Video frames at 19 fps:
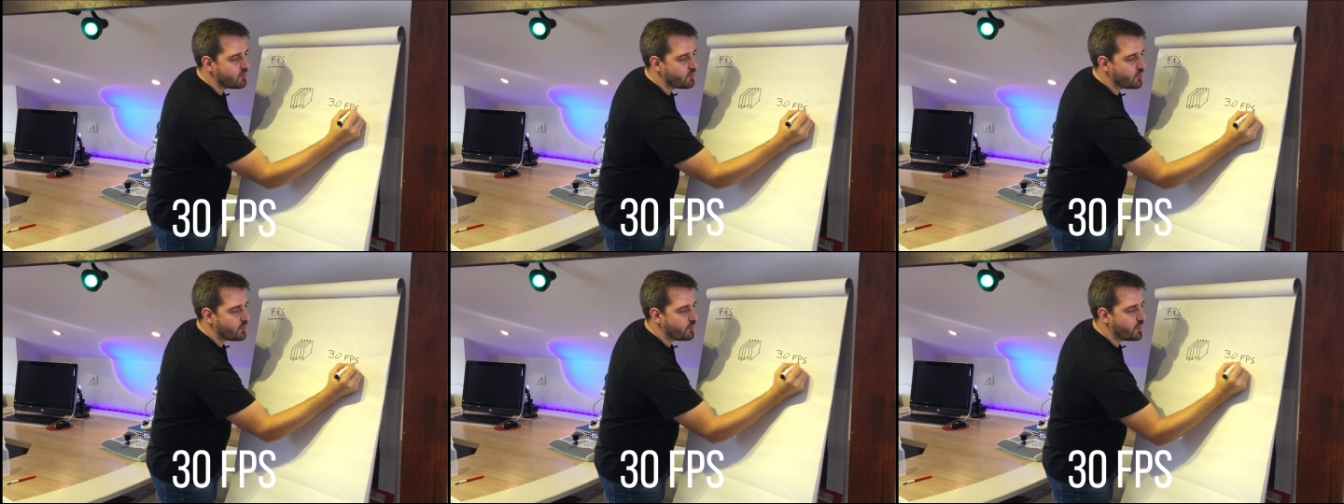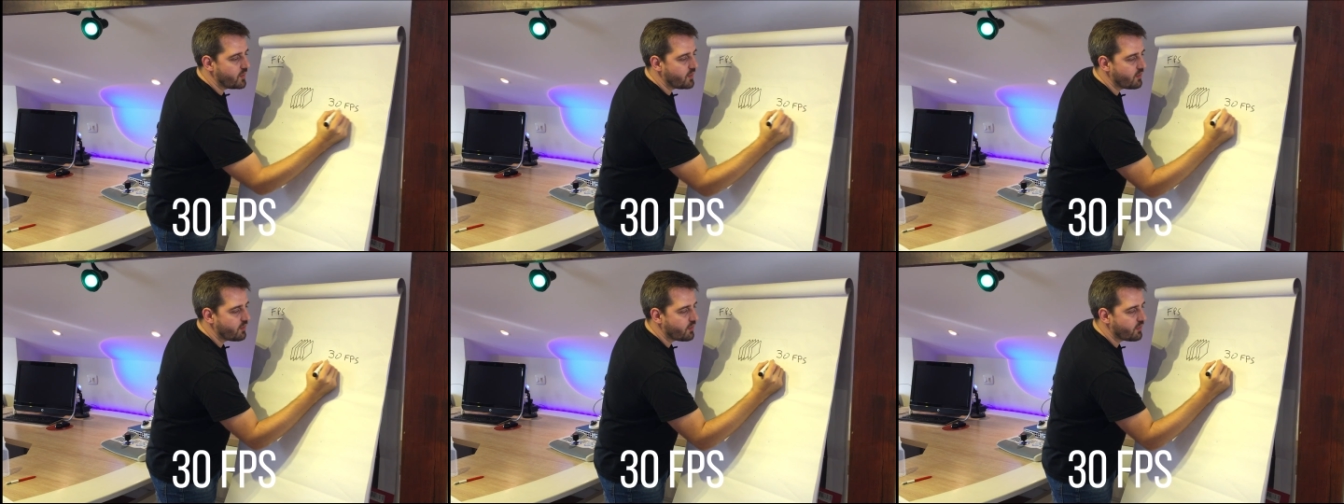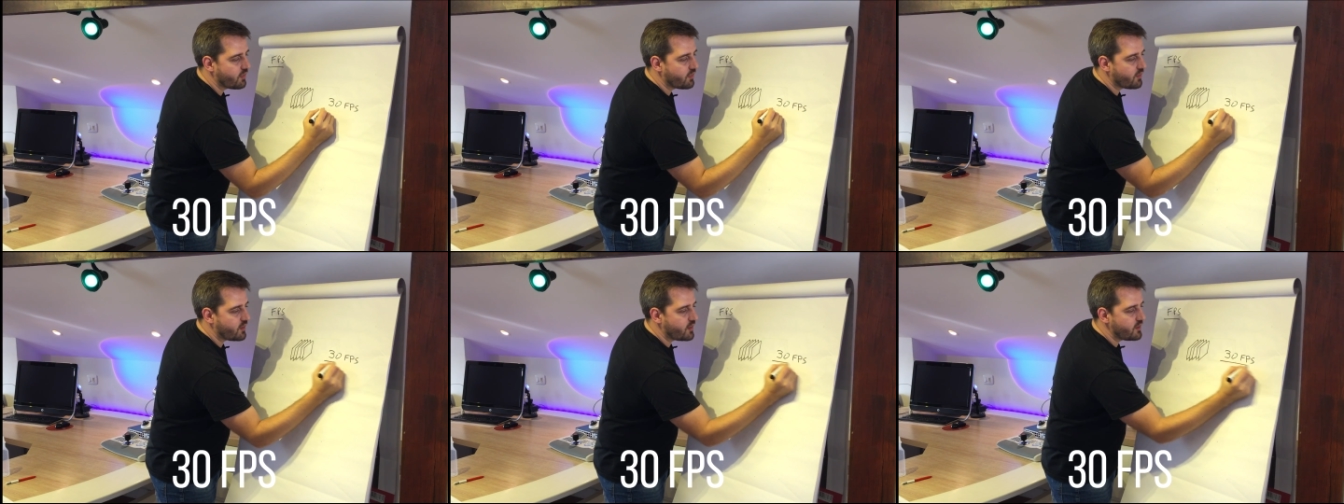will be
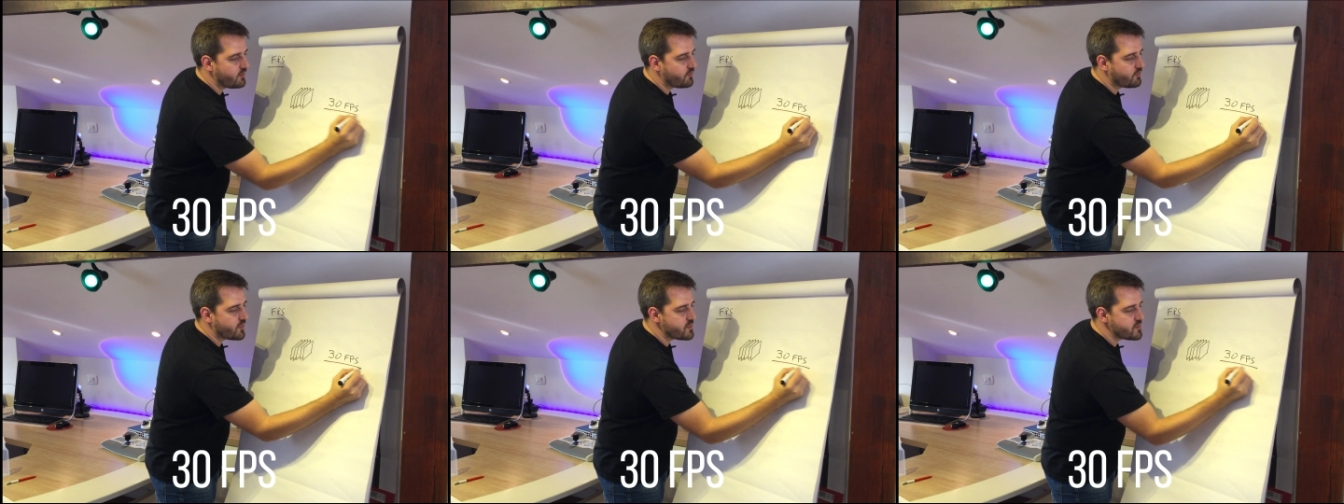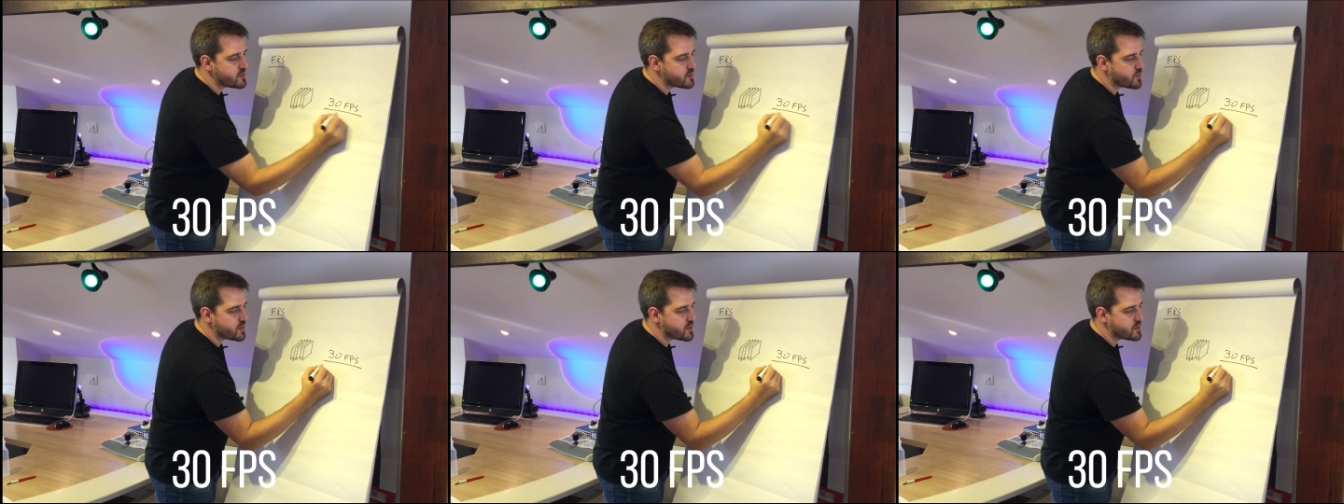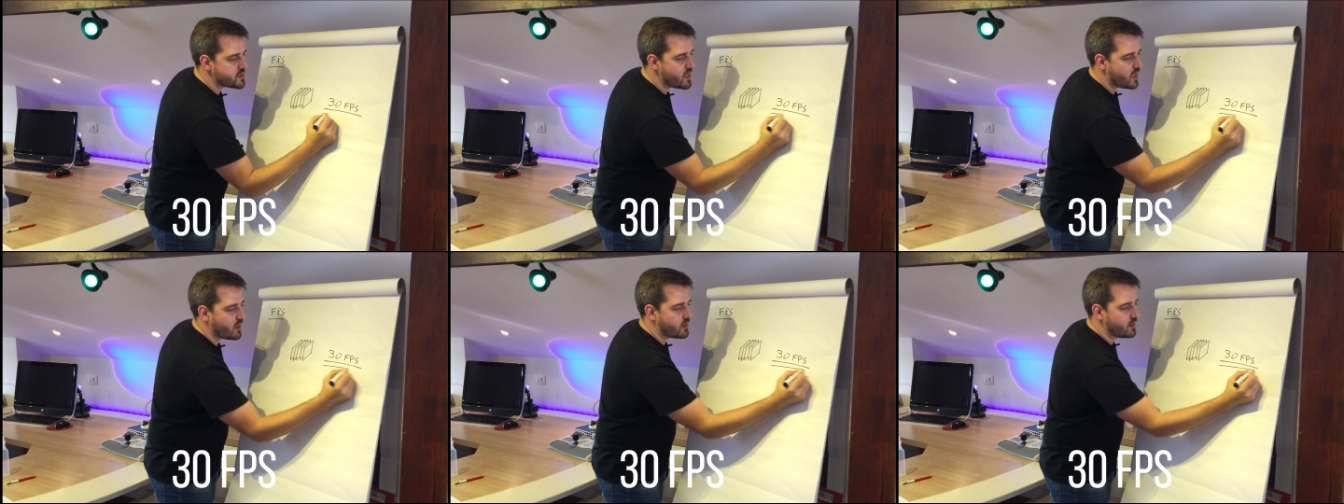30 frames per
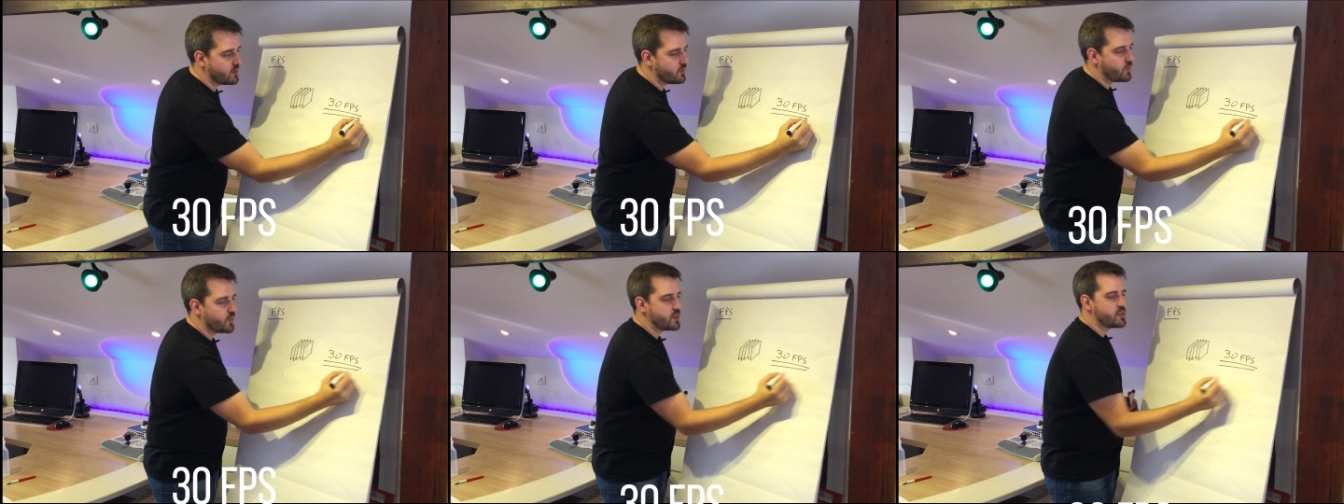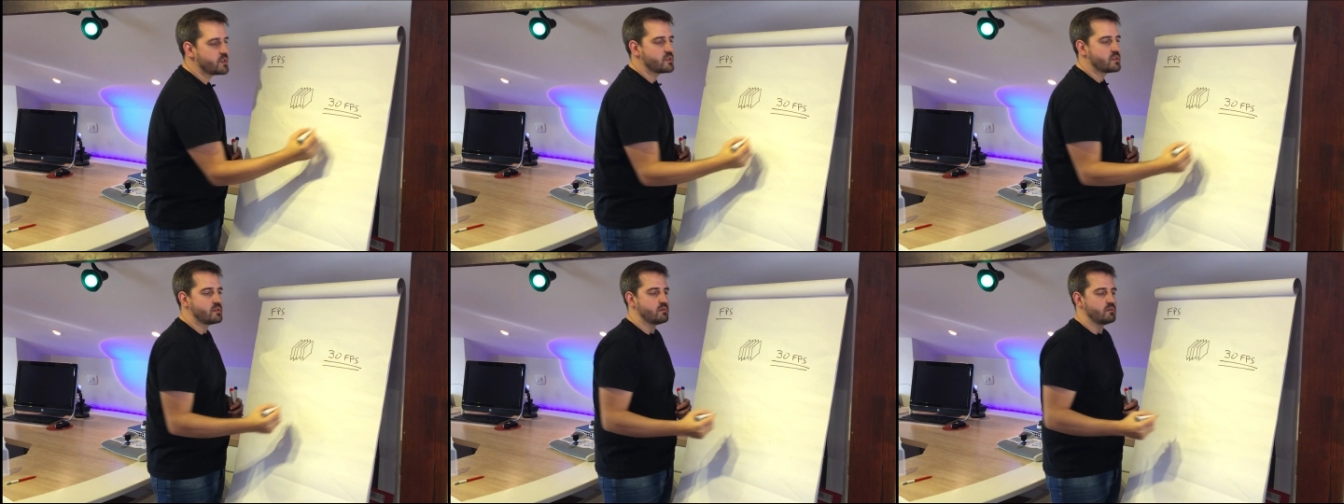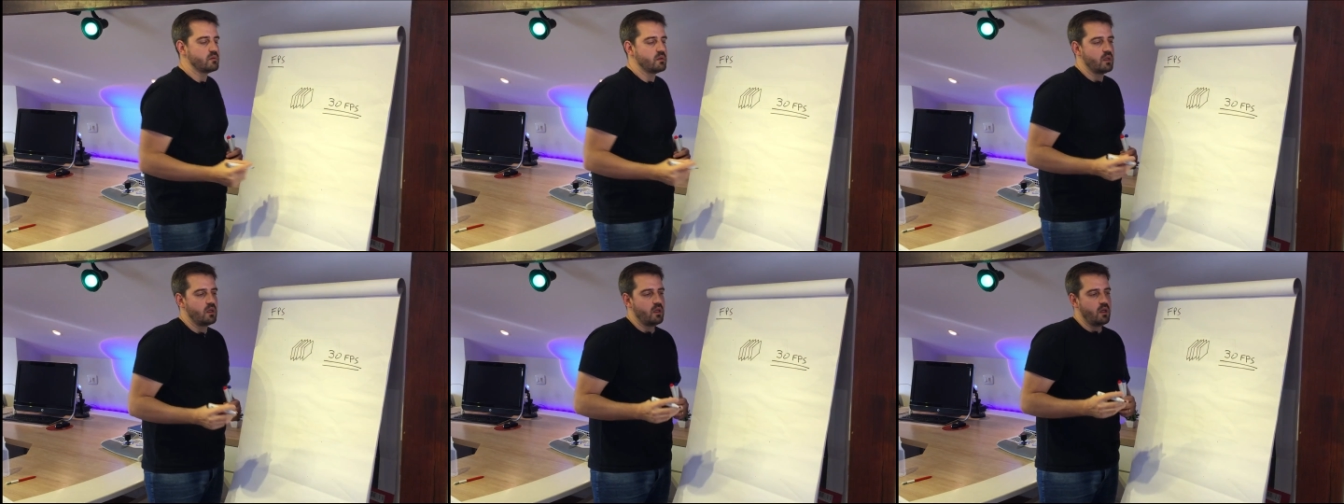second, which is
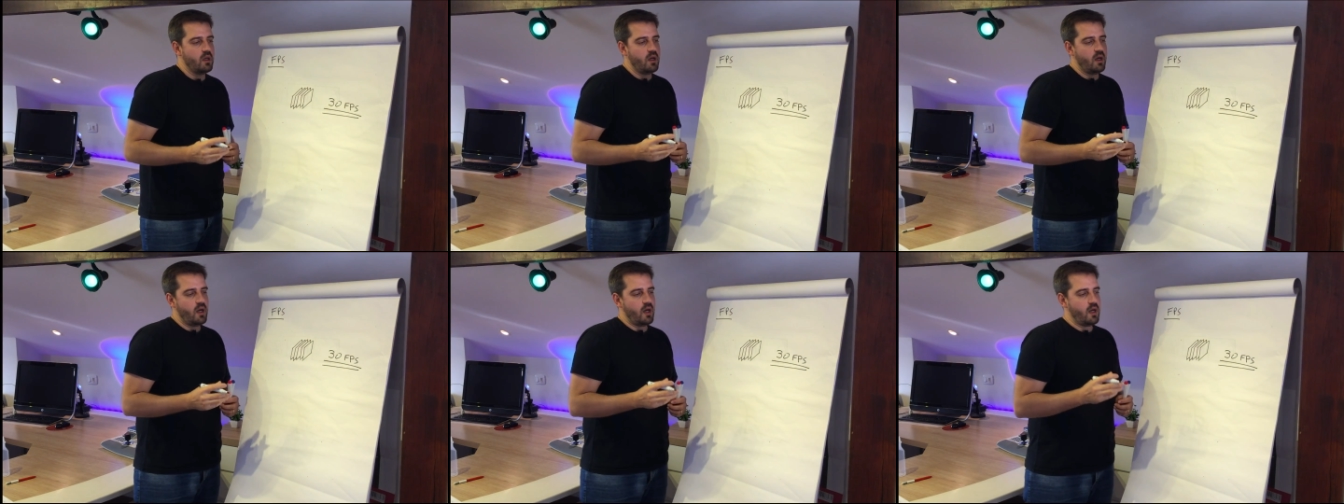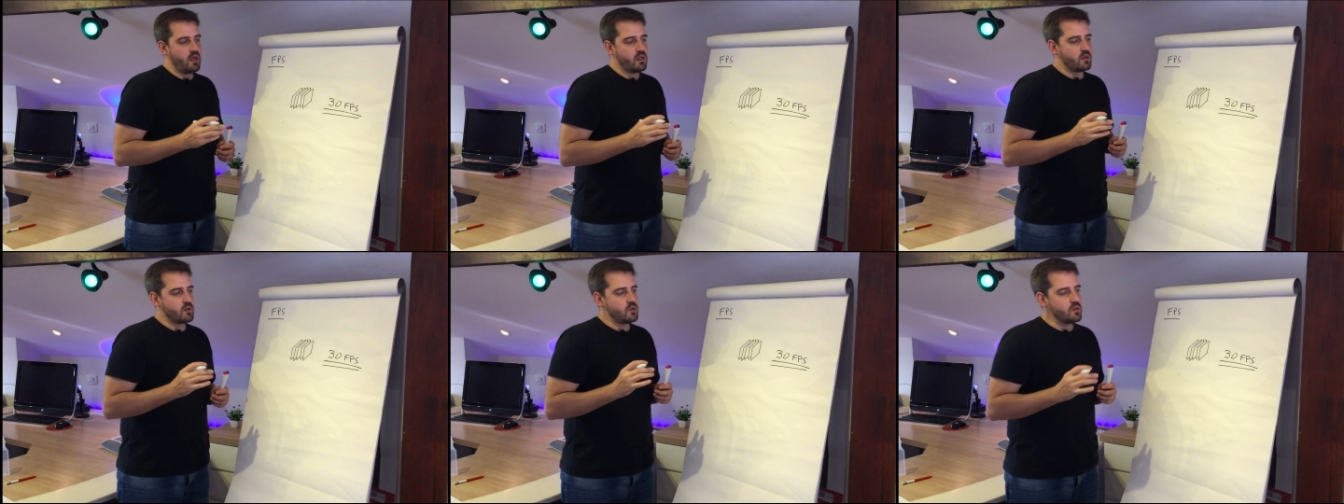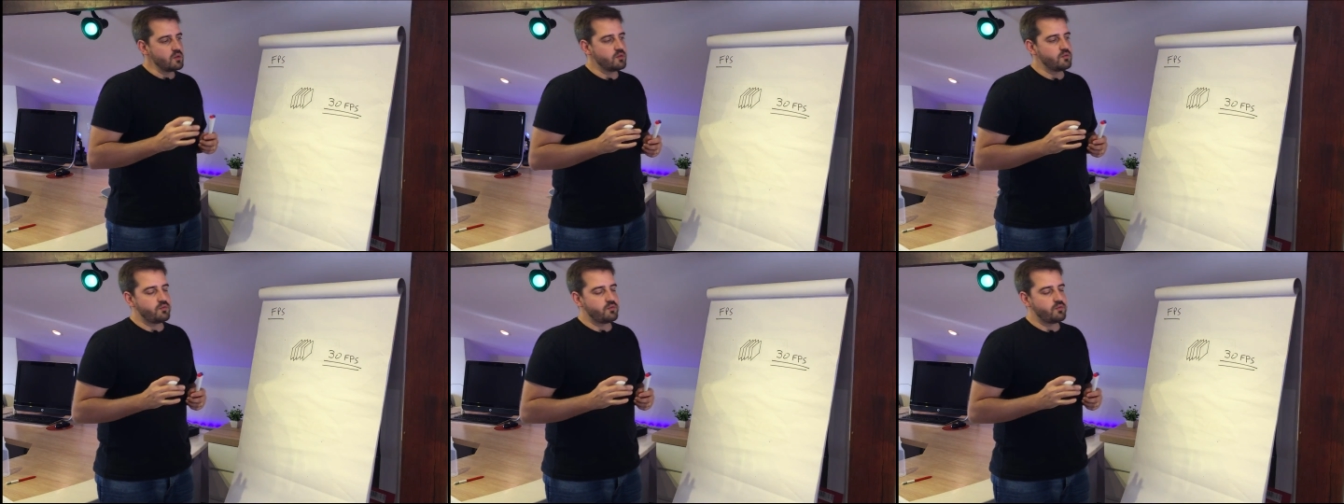a good